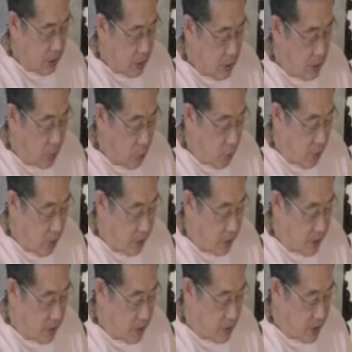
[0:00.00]
the
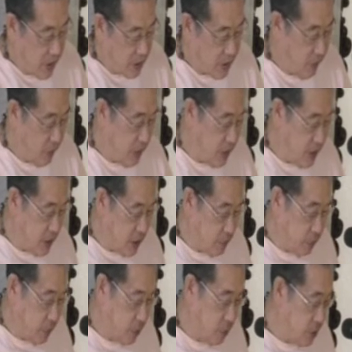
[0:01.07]
quality of those activities
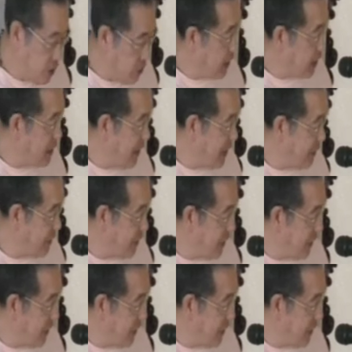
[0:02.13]
produce your next lifetime.